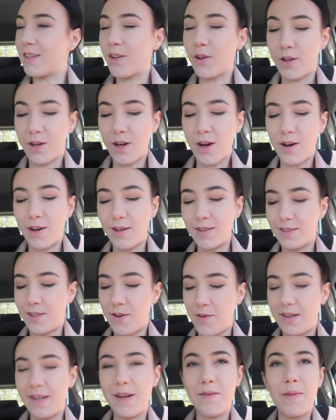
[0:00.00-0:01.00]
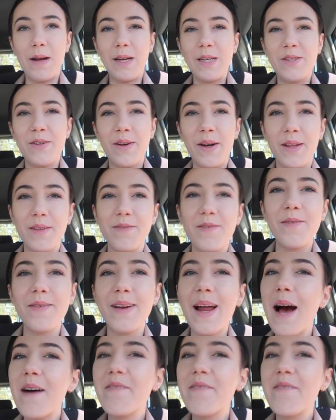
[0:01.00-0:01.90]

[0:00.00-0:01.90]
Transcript: lot of cars going down my street at the moment.